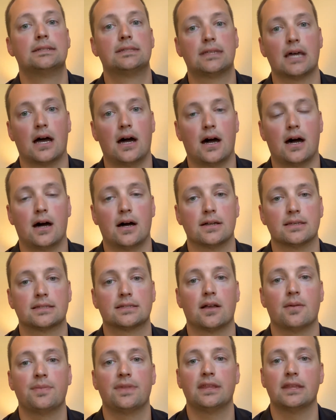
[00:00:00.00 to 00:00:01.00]
ta,
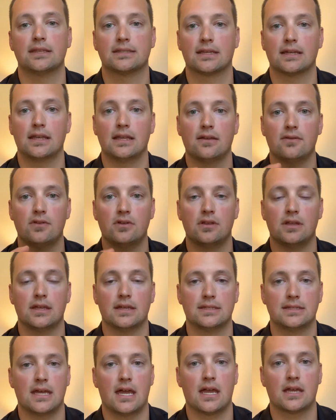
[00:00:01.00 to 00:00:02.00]
something that's going to give you the
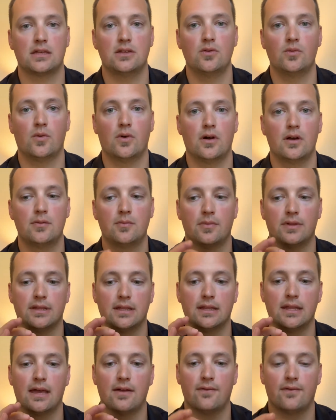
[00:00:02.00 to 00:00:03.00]
attack you want, but
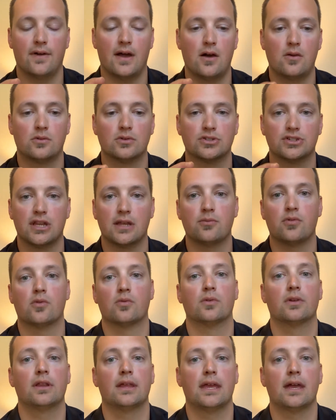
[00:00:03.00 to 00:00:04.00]
then that vowel shape will
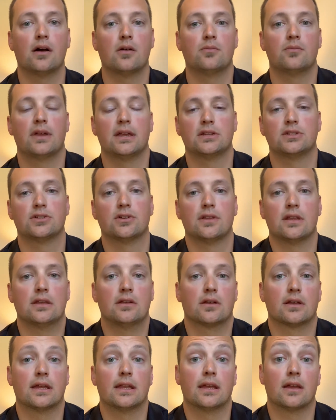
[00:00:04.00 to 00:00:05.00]
really help make sure that
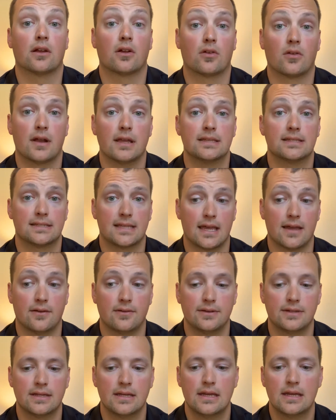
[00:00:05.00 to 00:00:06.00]
you're getting a great
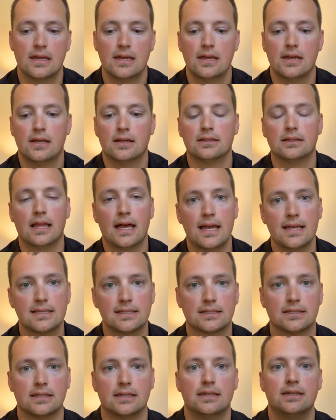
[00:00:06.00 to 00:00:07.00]
sound.
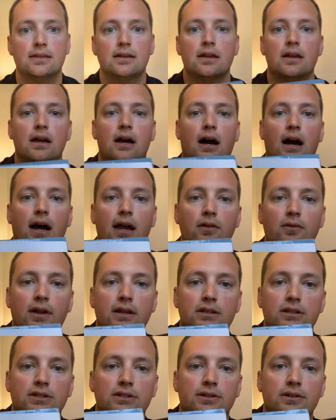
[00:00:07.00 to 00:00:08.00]
Lastly, high
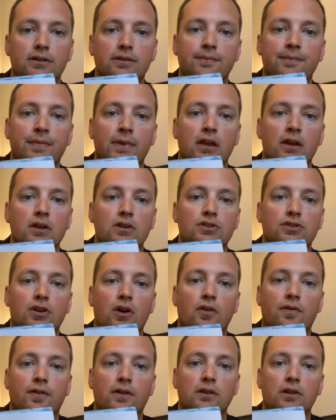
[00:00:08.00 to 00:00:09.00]
register.
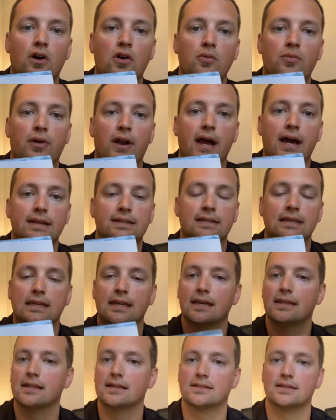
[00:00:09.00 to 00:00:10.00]
So for low brass,
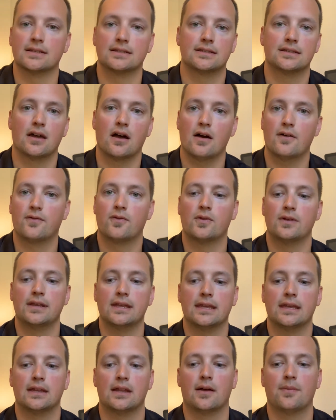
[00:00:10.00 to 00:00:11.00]
again, that's a tough one to
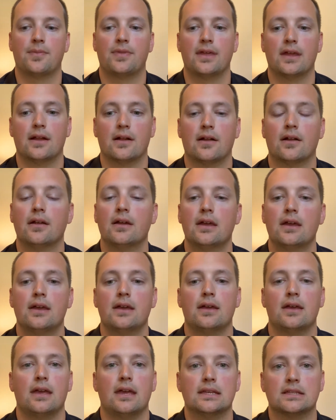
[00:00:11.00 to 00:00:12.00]
get up there.
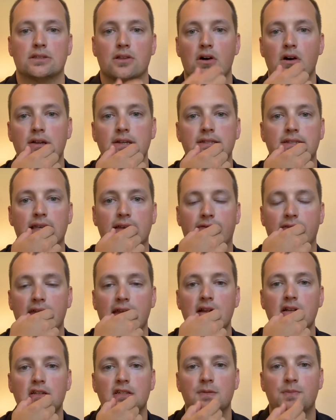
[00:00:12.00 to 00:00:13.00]
As long as, if the
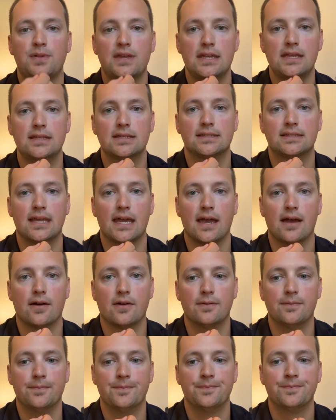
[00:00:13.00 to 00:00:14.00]
air speed is
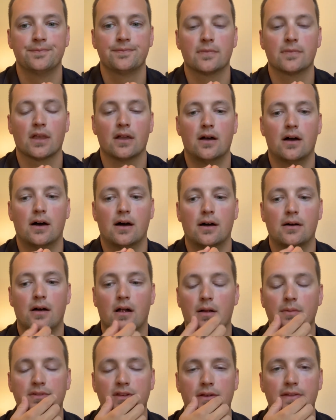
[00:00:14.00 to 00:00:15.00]
down,
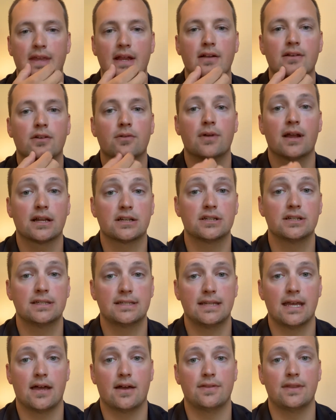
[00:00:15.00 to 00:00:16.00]
the air direction is
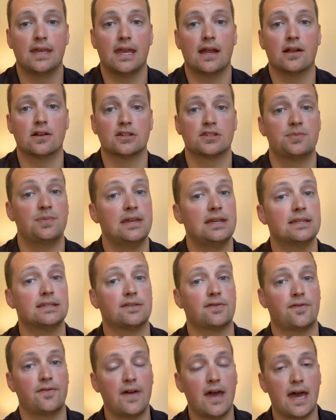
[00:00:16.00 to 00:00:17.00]
down, the air speed is
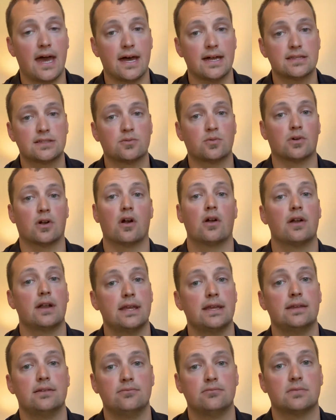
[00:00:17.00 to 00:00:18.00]
fast, we're
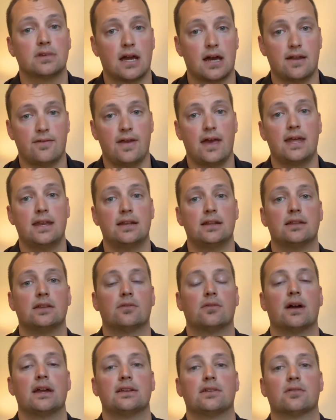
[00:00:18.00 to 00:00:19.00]
already kind of headed in the
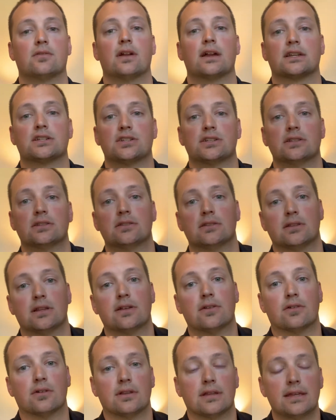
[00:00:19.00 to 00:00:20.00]
right direction,
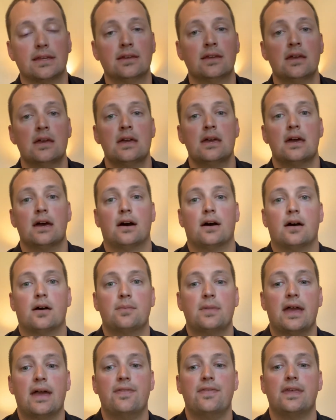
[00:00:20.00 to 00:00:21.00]
literally,
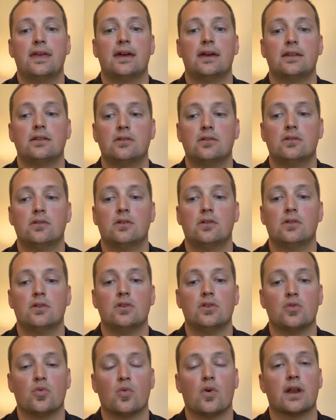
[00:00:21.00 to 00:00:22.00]
and then
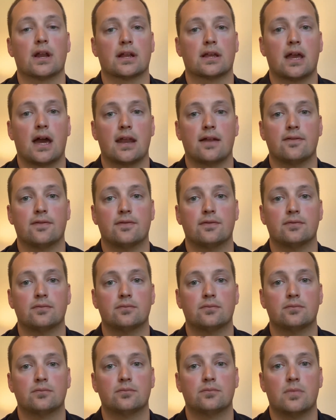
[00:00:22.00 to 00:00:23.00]
you want to kind of,
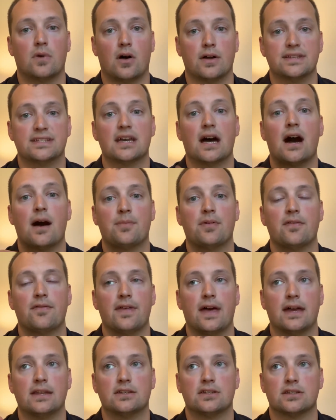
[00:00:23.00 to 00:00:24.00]
on top of
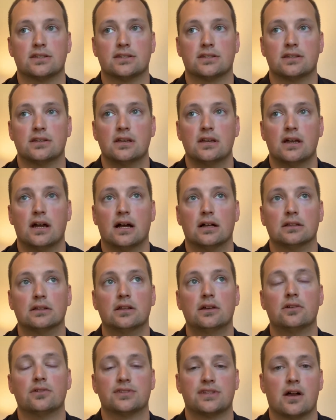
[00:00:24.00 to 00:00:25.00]
that, just a
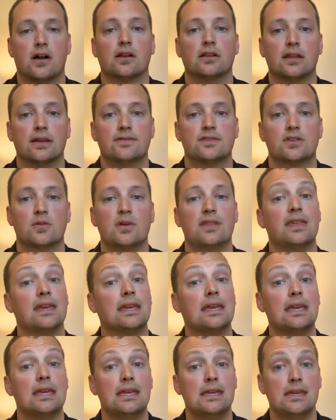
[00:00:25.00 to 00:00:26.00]
little tongue lift. So we
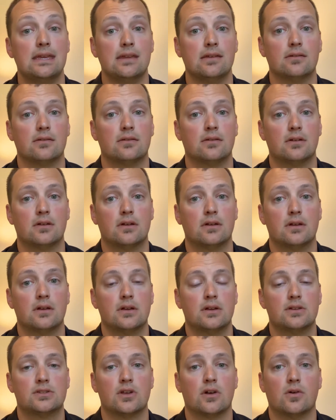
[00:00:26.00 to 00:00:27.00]
think E.
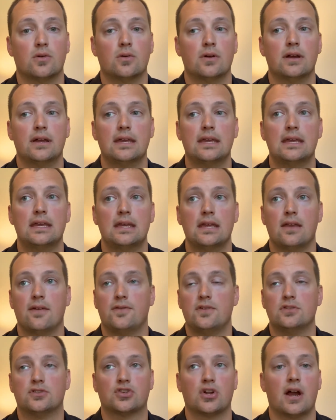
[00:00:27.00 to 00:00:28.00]
So
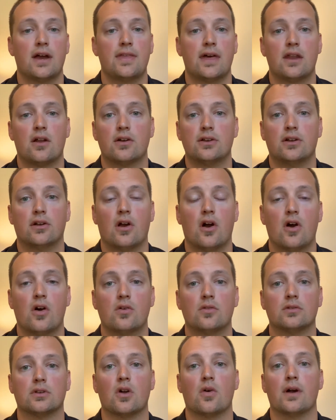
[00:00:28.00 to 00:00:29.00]
if you try that on your
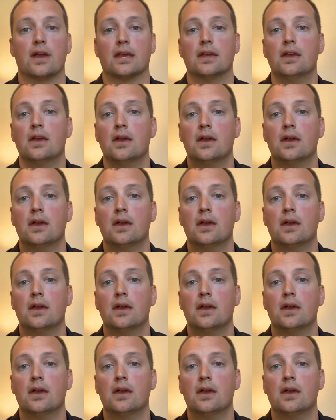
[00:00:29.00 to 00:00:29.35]
own, going